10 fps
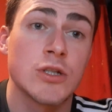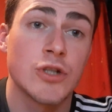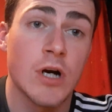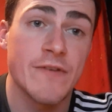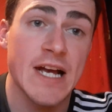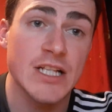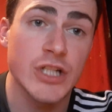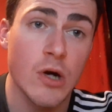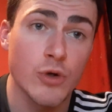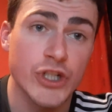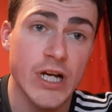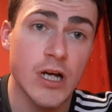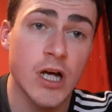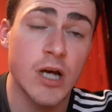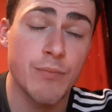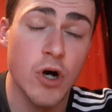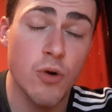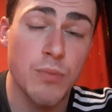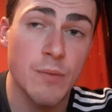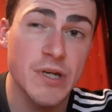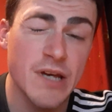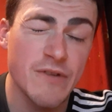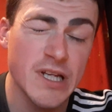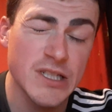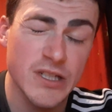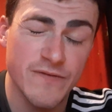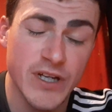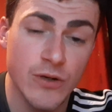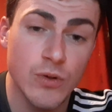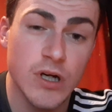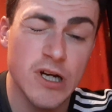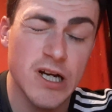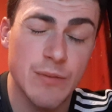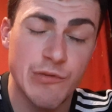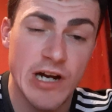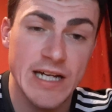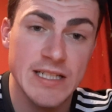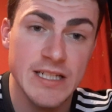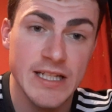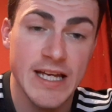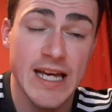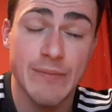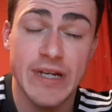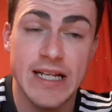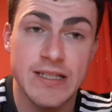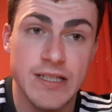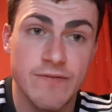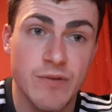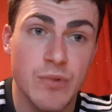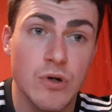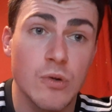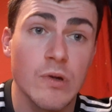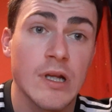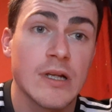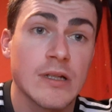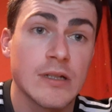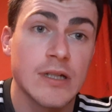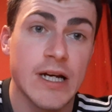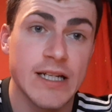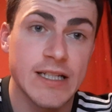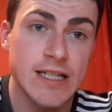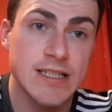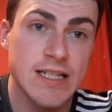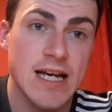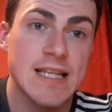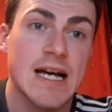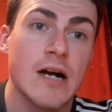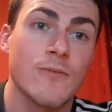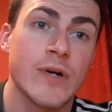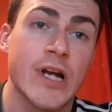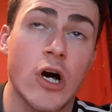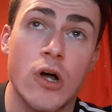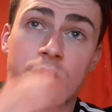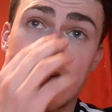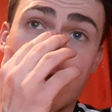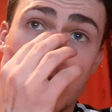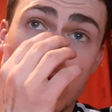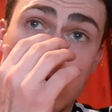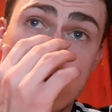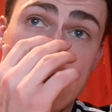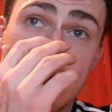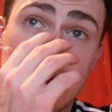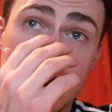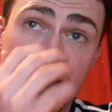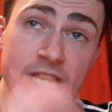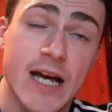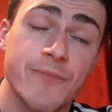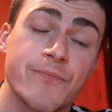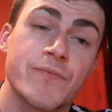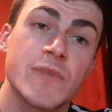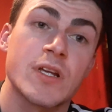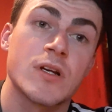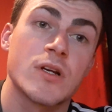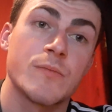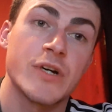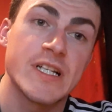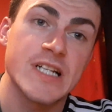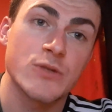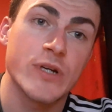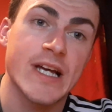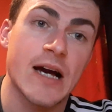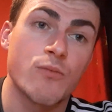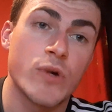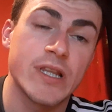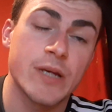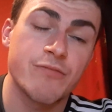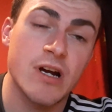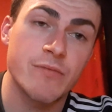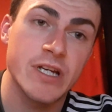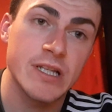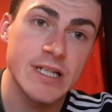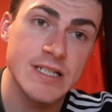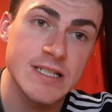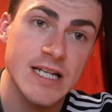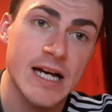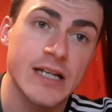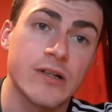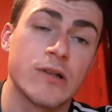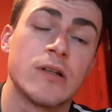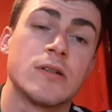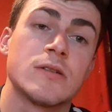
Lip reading: Don't forget Paul Pogba gave an interview prior to the game against Liverpool and he did say that we're not on Liverpool's level as yet, but he says we can win the Premier League title.